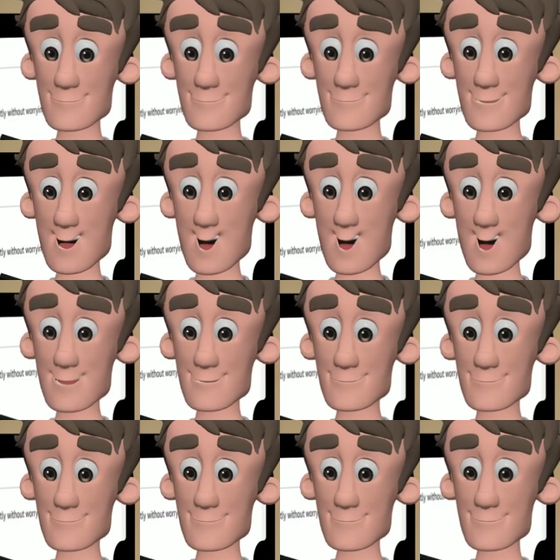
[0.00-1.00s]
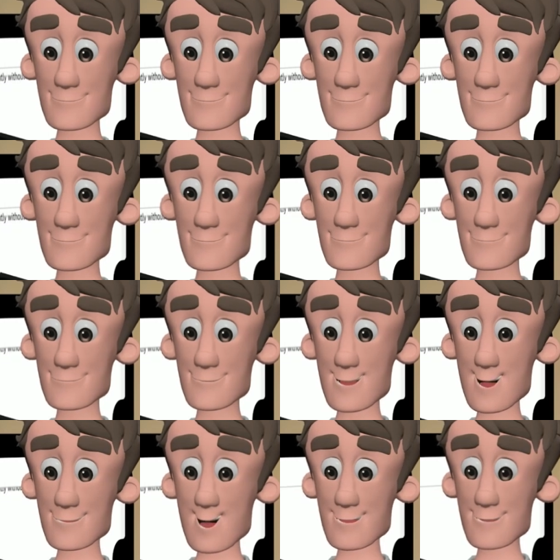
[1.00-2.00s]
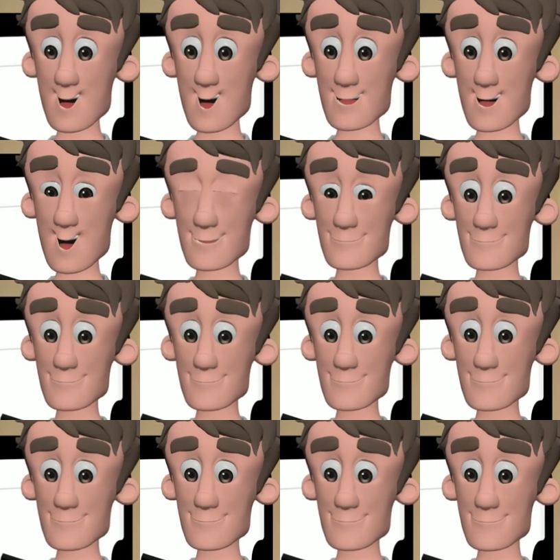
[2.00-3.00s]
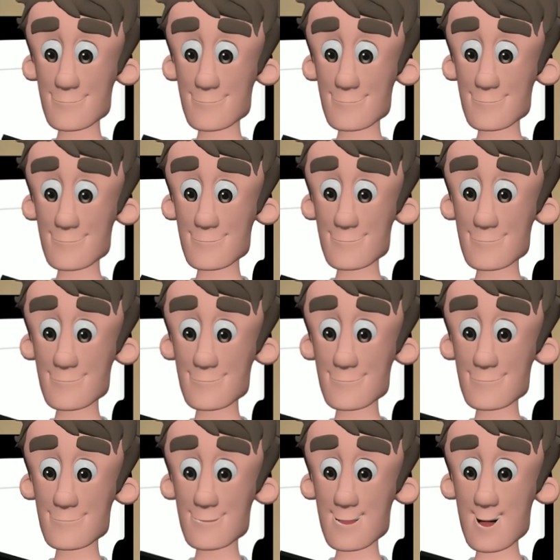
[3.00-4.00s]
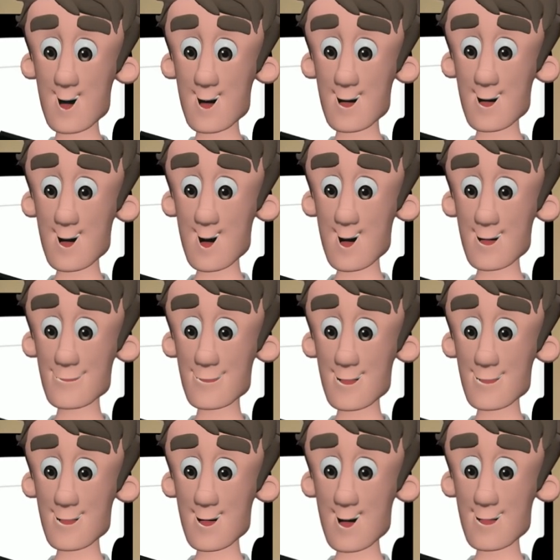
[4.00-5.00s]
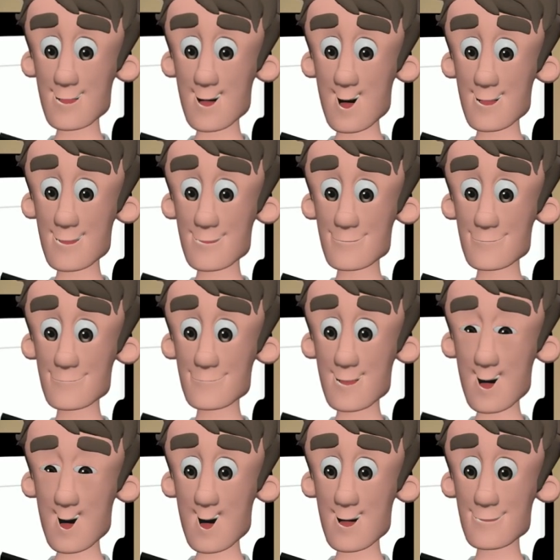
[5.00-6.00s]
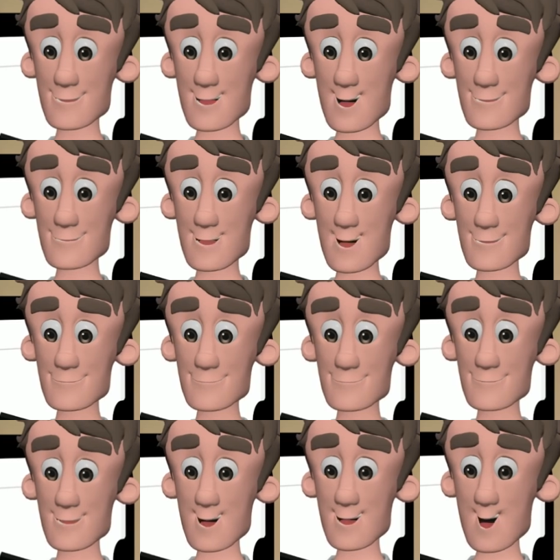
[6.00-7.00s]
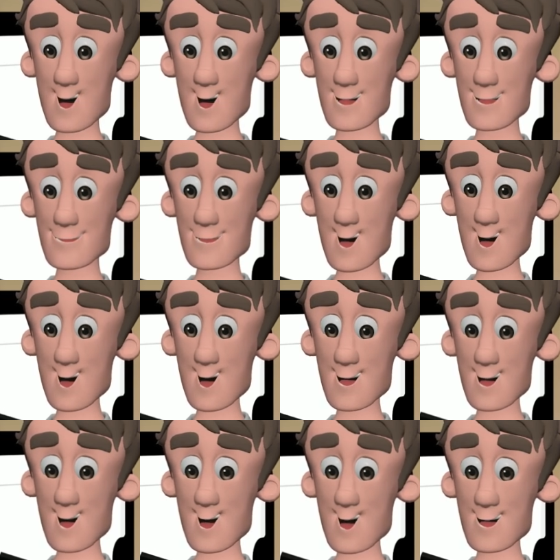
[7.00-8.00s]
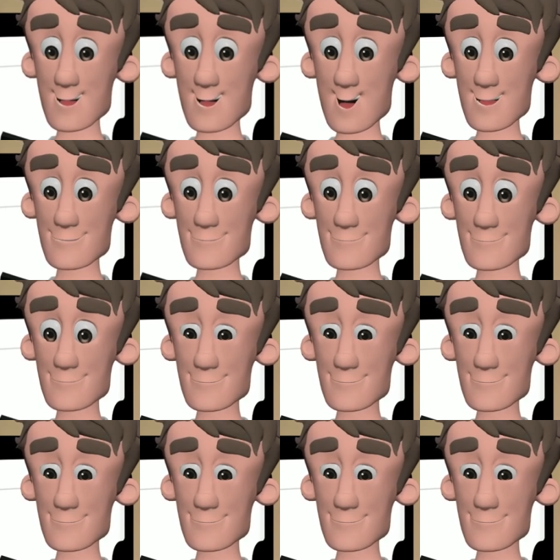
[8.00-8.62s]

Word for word: Oh, look at this. One user even mentioned that it is a dupe for Murad Vitamin C.